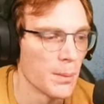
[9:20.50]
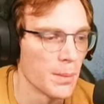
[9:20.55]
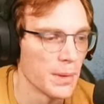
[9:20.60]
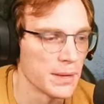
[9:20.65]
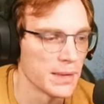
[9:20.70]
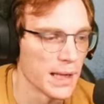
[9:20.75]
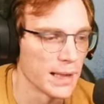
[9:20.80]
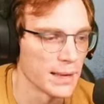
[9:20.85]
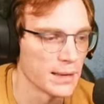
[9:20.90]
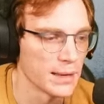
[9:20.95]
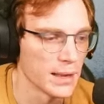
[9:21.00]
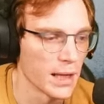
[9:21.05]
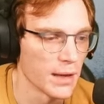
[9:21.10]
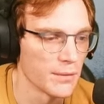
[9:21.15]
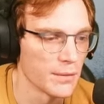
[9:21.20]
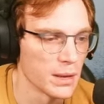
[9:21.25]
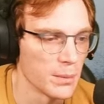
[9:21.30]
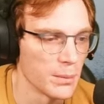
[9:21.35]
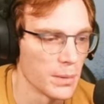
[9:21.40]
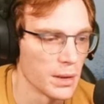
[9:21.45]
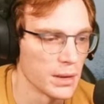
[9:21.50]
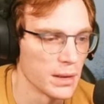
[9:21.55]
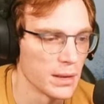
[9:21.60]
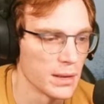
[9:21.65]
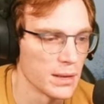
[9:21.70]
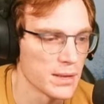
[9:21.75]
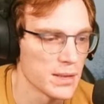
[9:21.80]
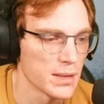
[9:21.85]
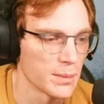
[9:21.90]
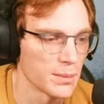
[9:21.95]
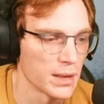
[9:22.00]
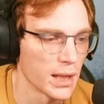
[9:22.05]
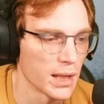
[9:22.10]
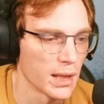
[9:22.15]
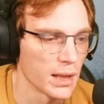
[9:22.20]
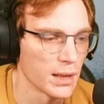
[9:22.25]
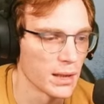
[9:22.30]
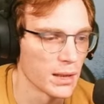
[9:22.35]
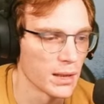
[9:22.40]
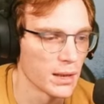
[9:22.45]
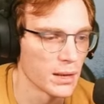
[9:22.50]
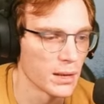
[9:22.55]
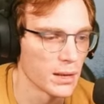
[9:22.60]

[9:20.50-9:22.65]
Dad didn't have any money. Someday,